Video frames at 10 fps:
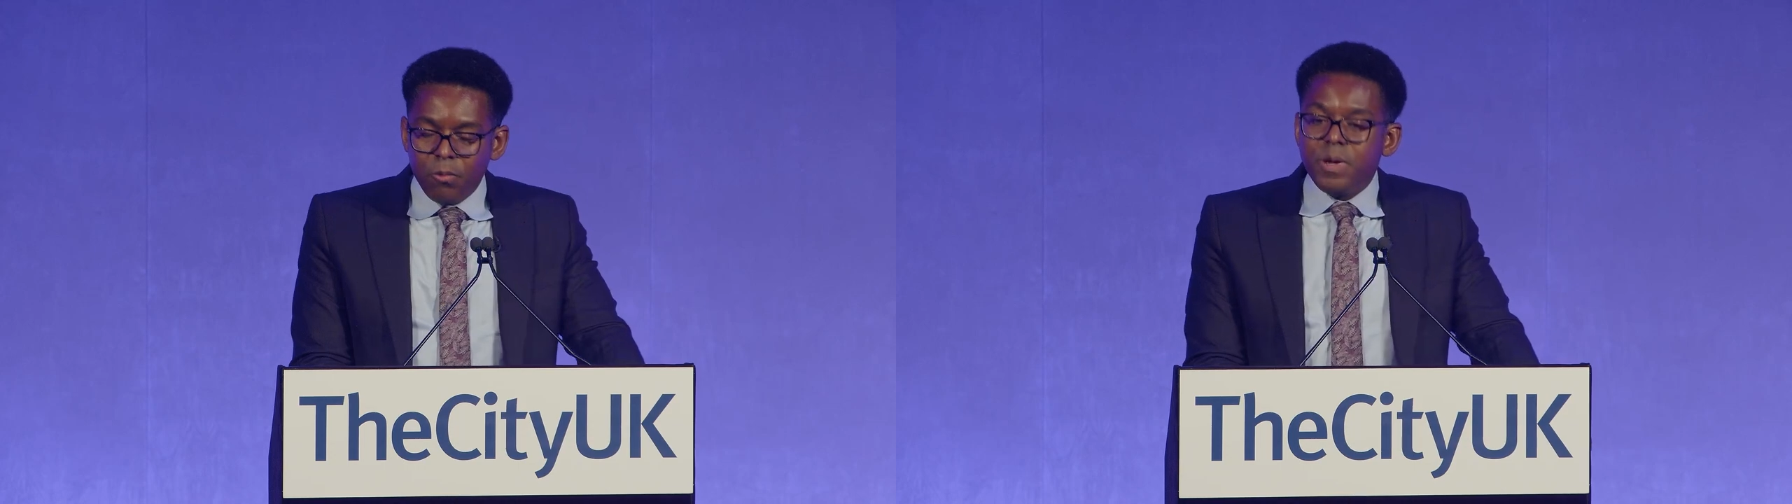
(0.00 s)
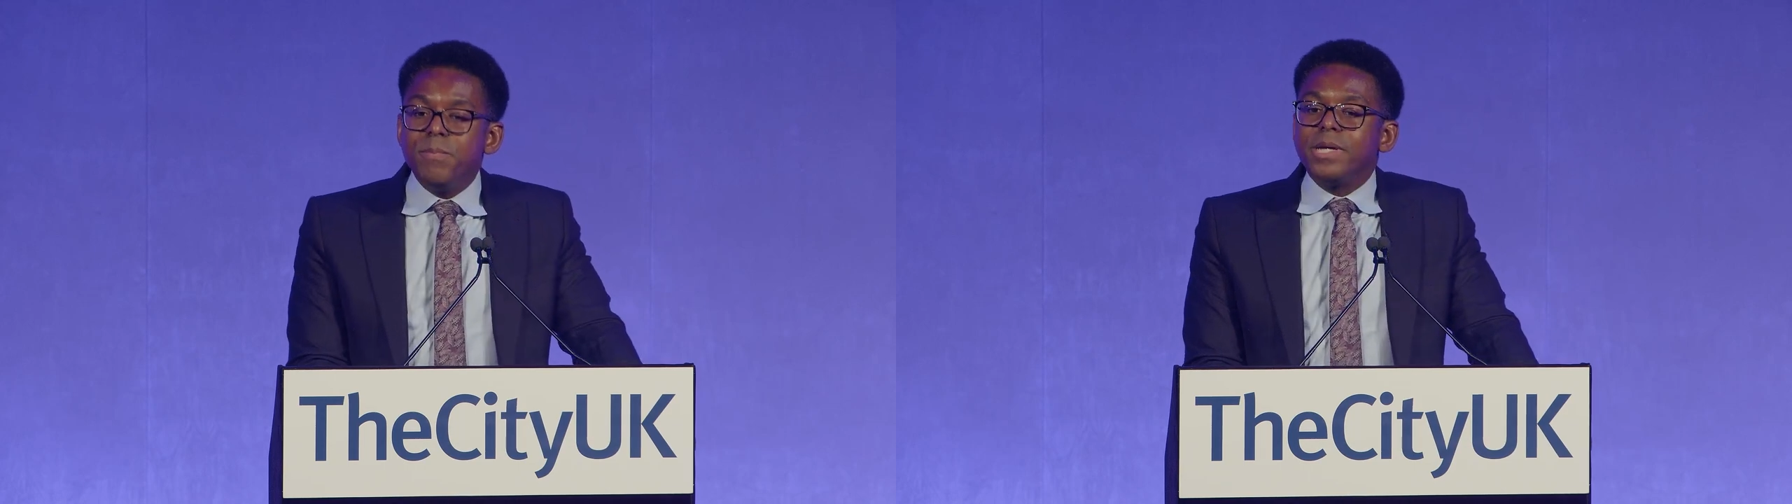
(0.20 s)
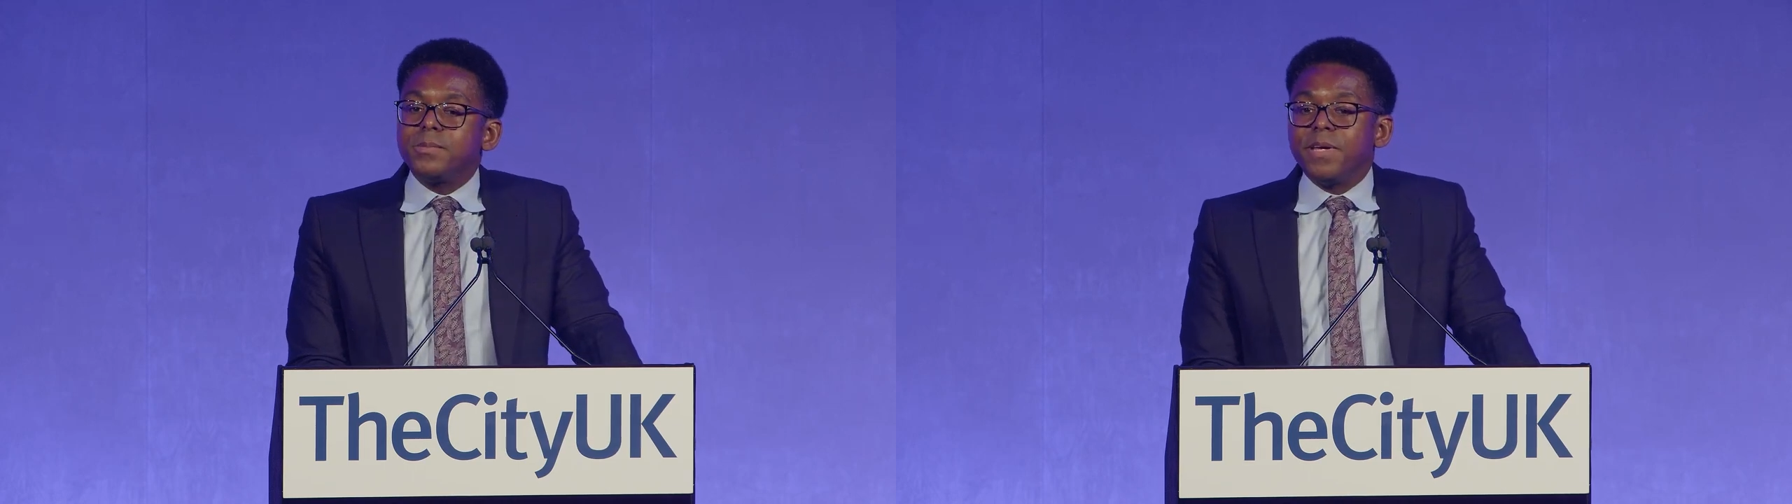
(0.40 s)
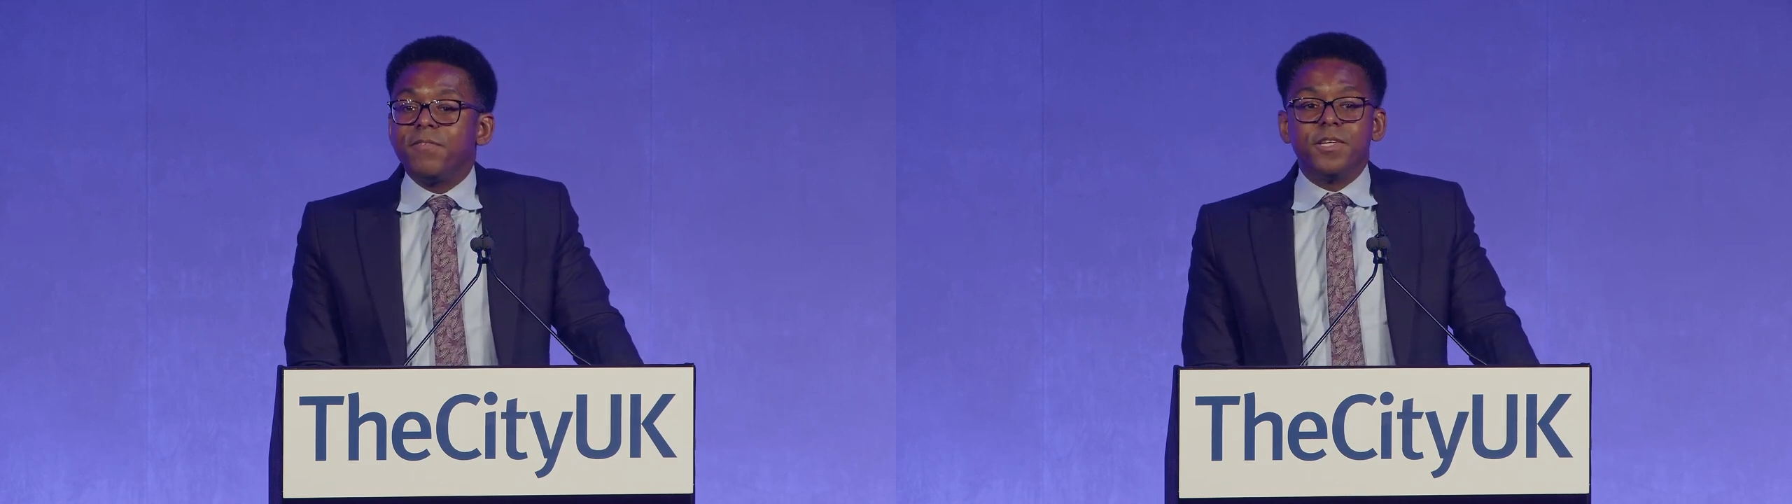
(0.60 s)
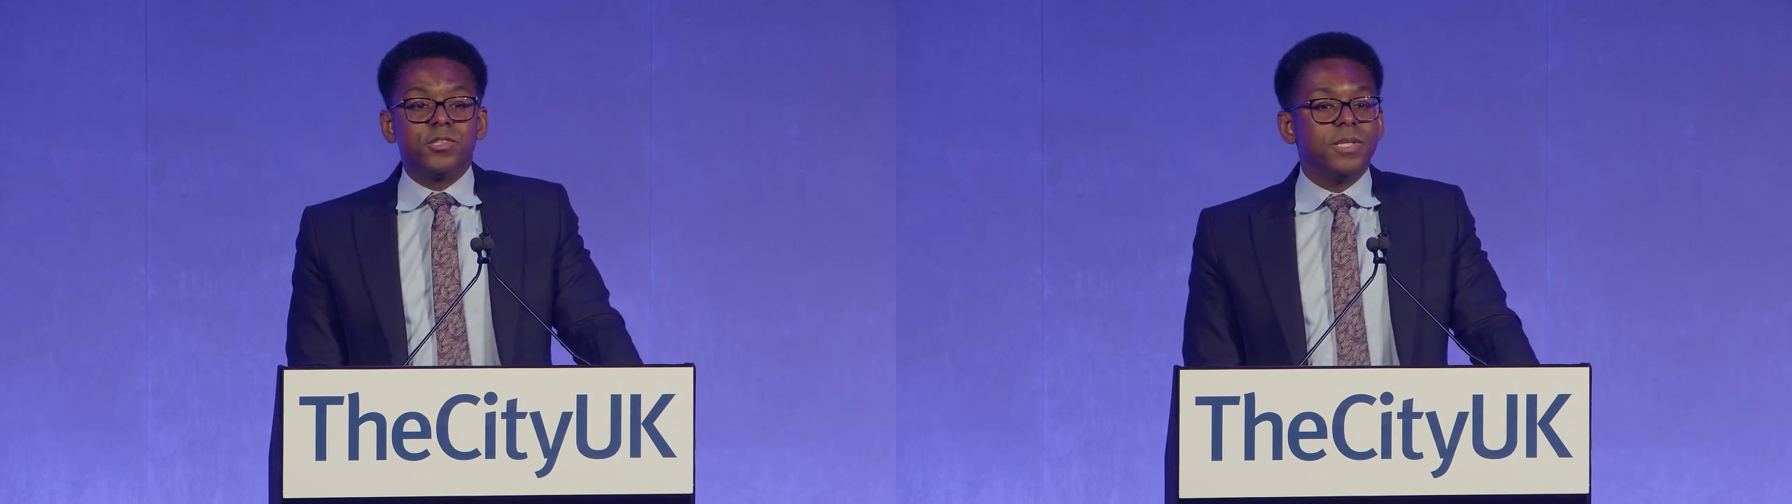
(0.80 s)
we must be
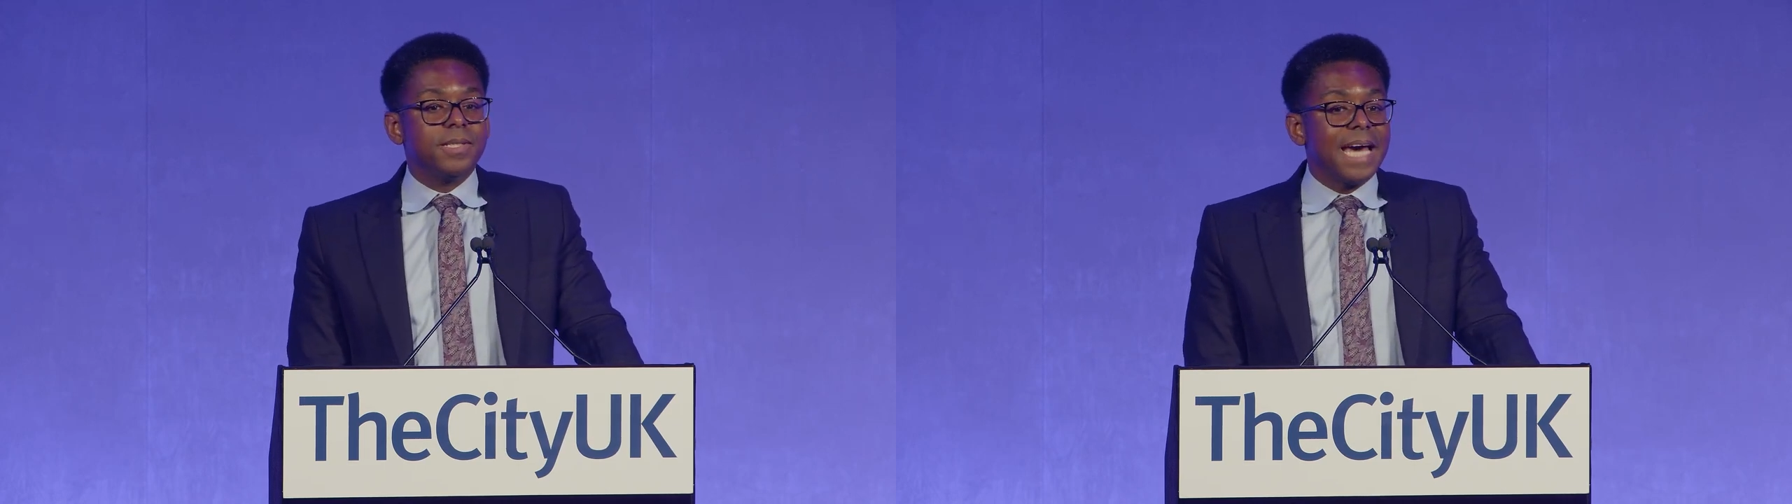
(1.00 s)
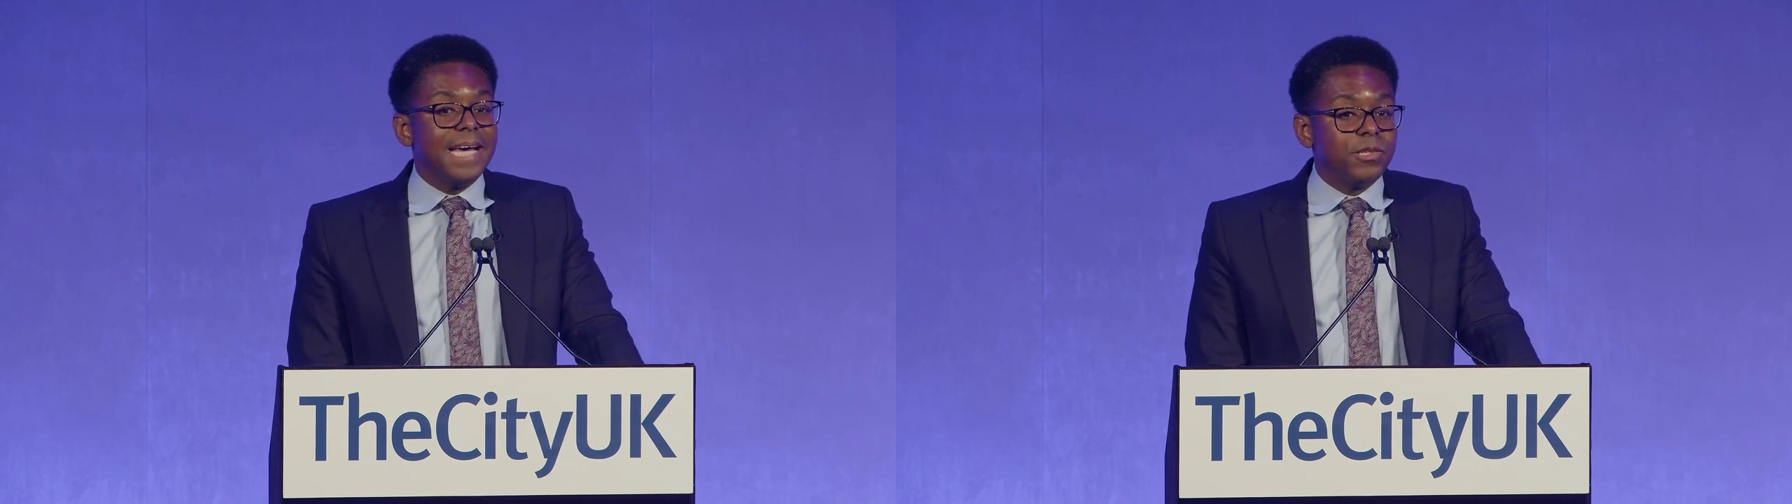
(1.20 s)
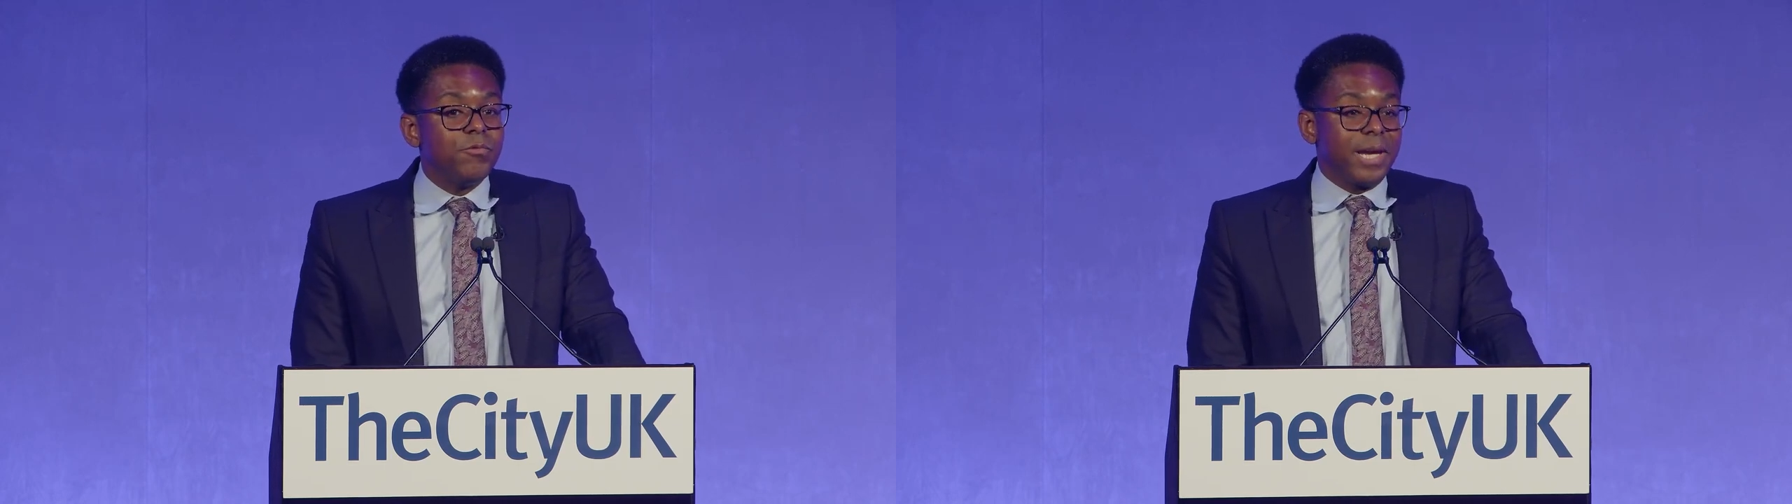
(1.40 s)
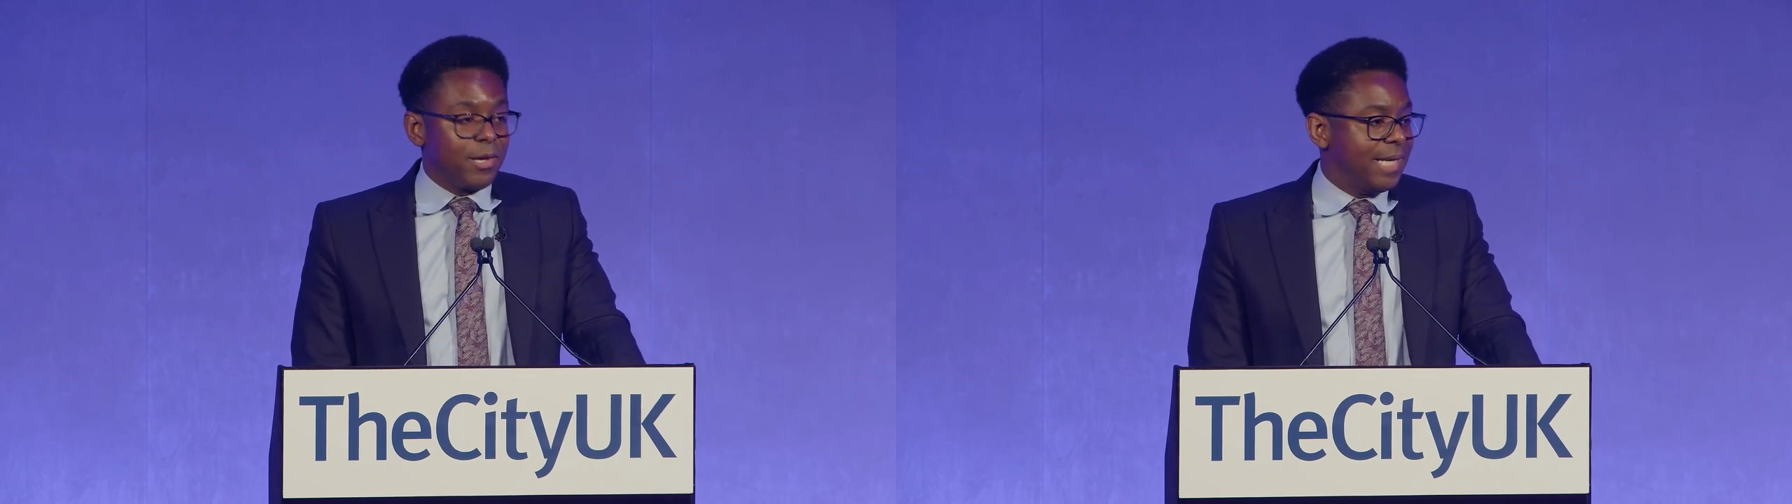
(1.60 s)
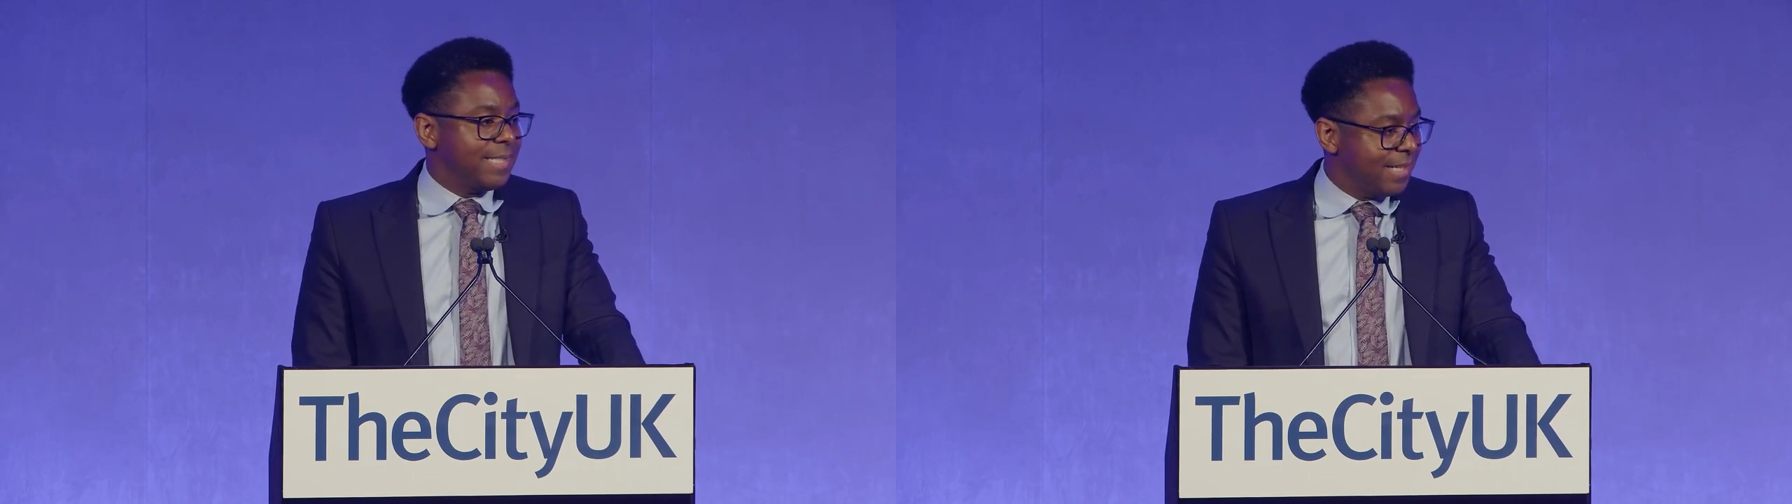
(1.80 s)
efficient as a
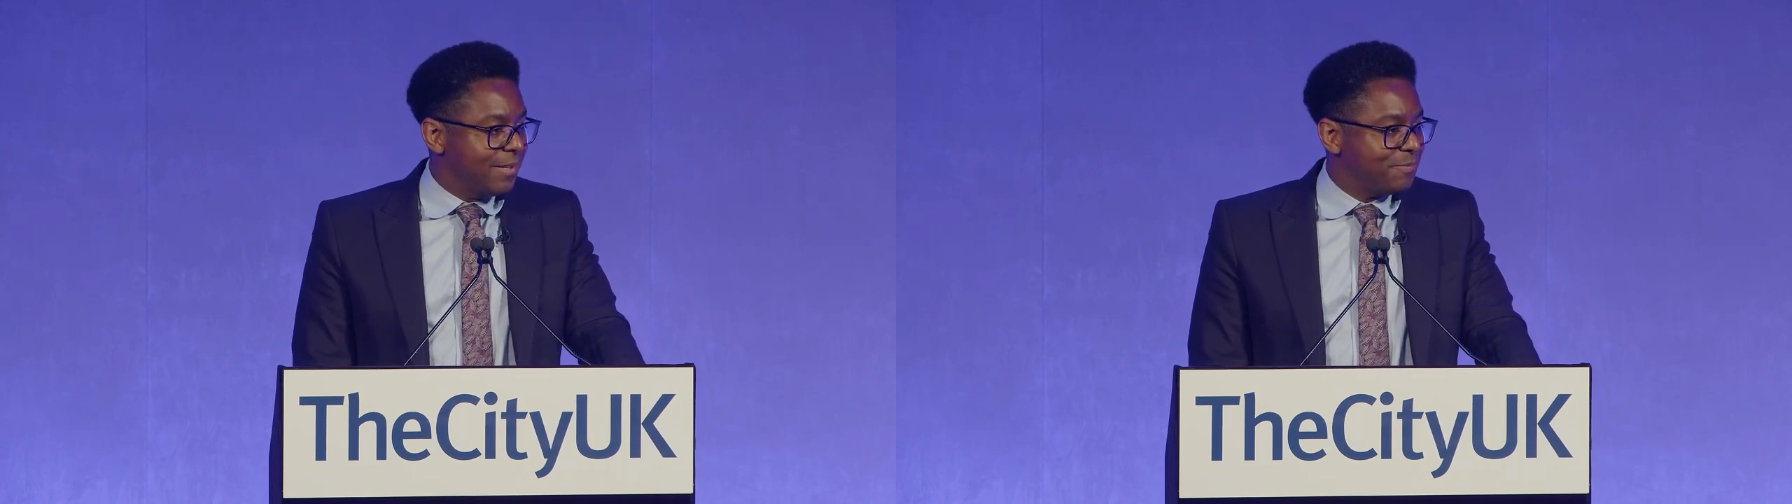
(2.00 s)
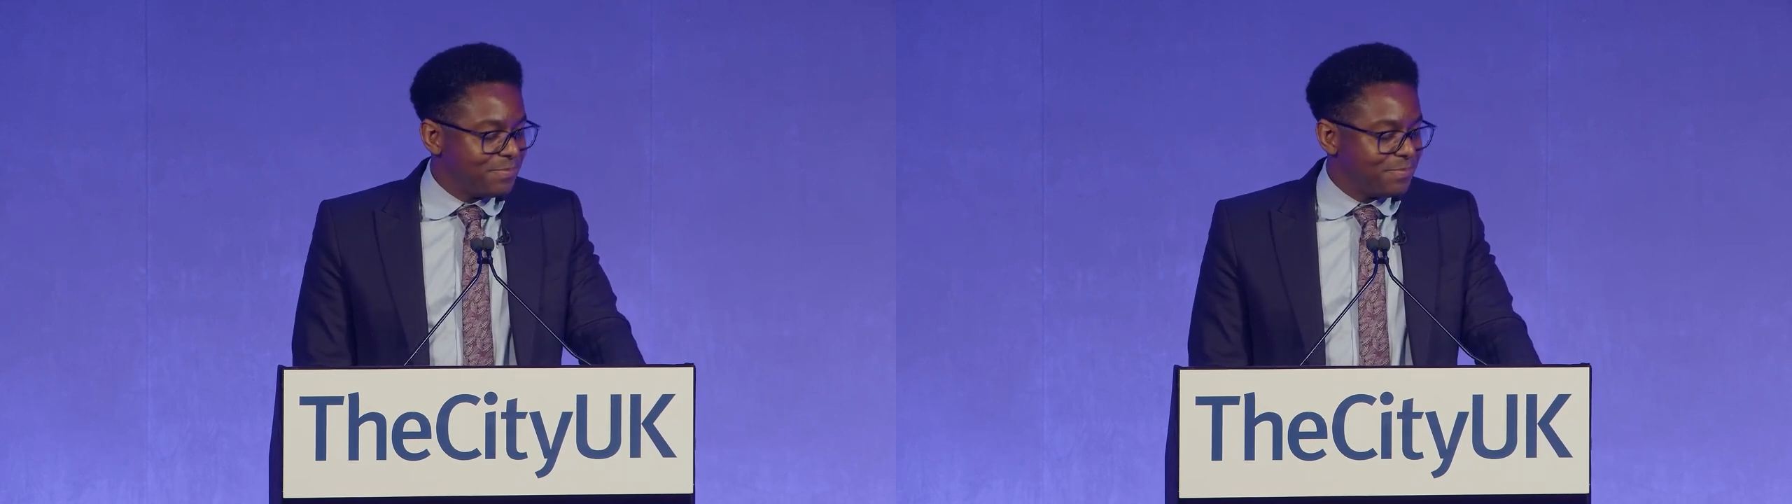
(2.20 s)
regulator.